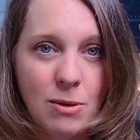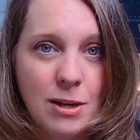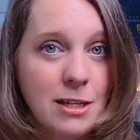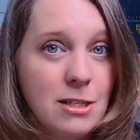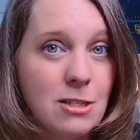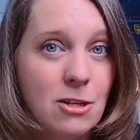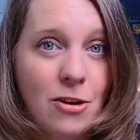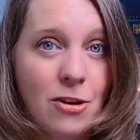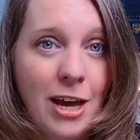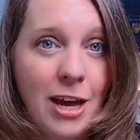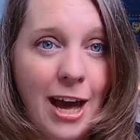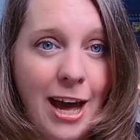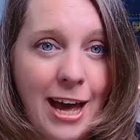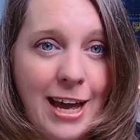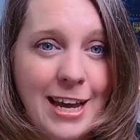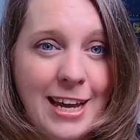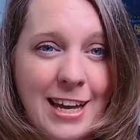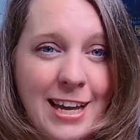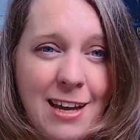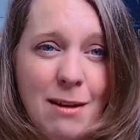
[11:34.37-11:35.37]
It's
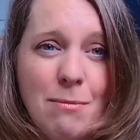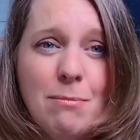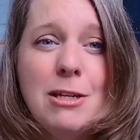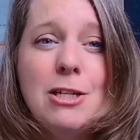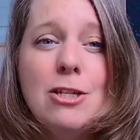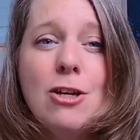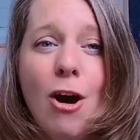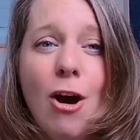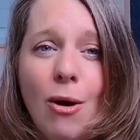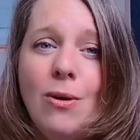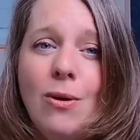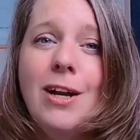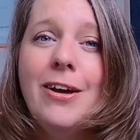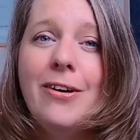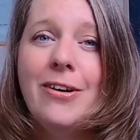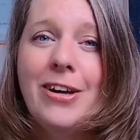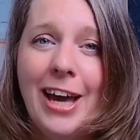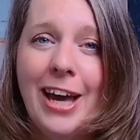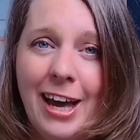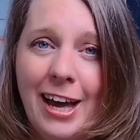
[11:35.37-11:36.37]
okay, and be totally
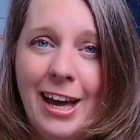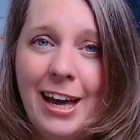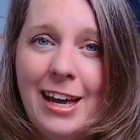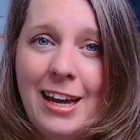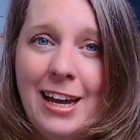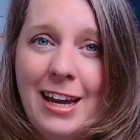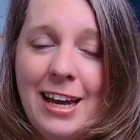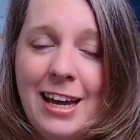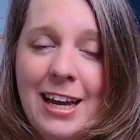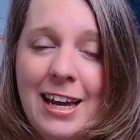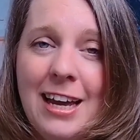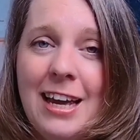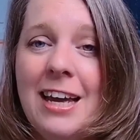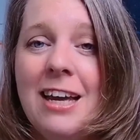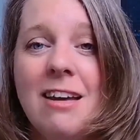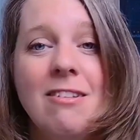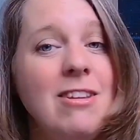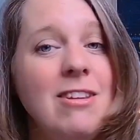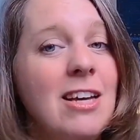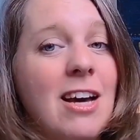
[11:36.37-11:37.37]
okay
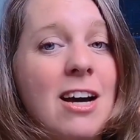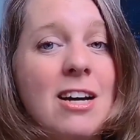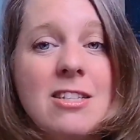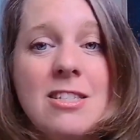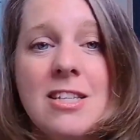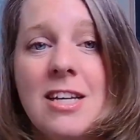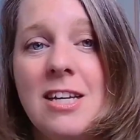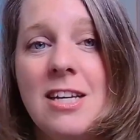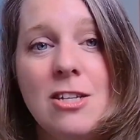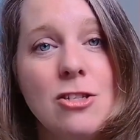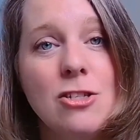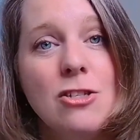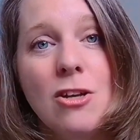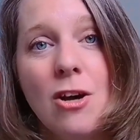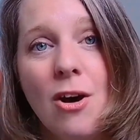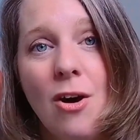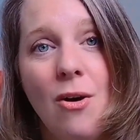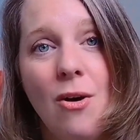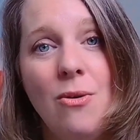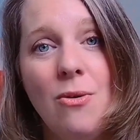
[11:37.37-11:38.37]
if the answer is
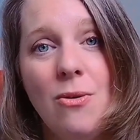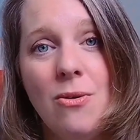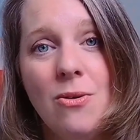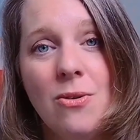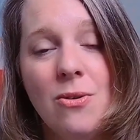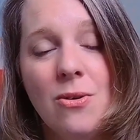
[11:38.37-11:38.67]
no.